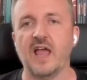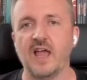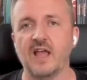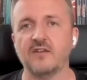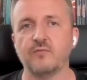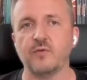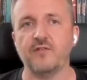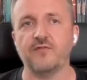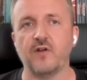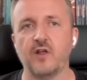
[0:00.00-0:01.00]
And we
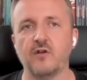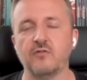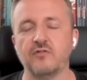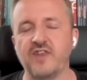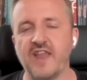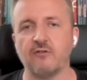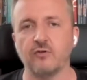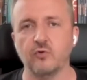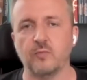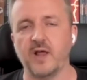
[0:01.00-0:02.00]
follow
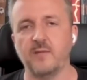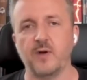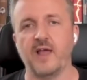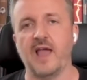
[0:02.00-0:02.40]
Naru, played by